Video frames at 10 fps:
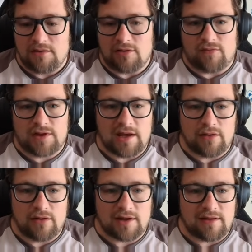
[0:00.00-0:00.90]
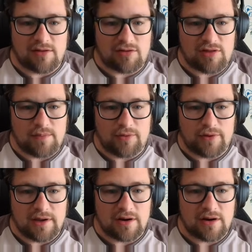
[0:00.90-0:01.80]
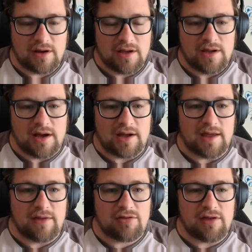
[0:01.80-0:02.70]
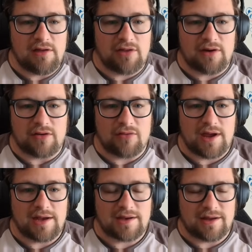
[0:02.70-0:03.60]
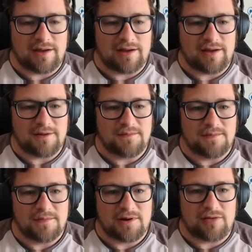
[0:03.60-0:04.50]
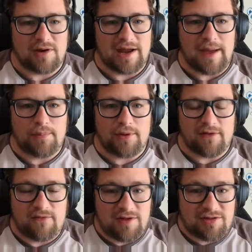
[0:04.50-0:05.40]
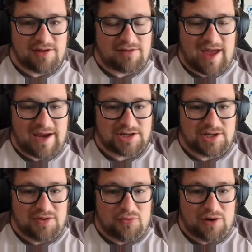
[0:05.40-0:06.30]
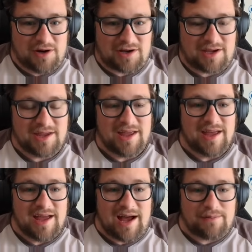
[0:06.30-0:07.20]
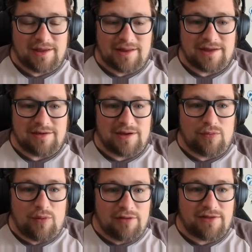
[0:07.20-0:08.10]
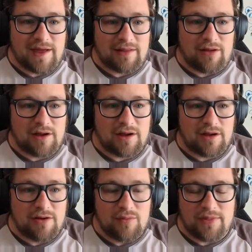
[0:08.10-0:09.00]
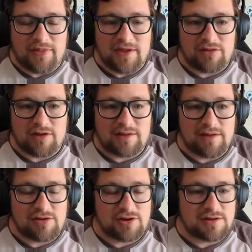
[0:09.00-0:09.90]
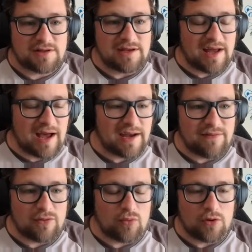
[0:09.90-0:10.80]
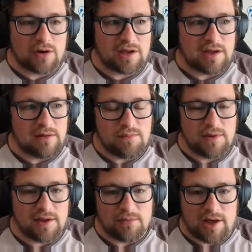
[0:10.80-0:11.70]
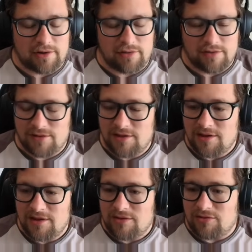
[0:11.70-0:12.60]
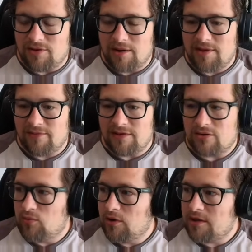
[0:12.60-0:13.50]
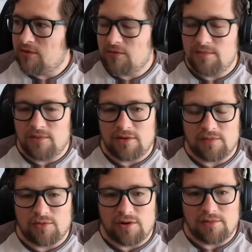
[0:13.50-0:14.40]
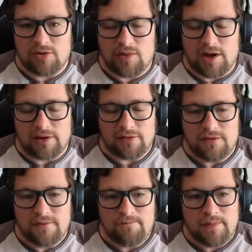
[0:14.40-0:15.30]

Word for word: So if we take a look at this example here, again, this isn't a great uh, a great app, but the physics actually work. I'm telling you, it wasn't that long ago when things like this just did not even work in big models. So now we have a 23 billion parameter model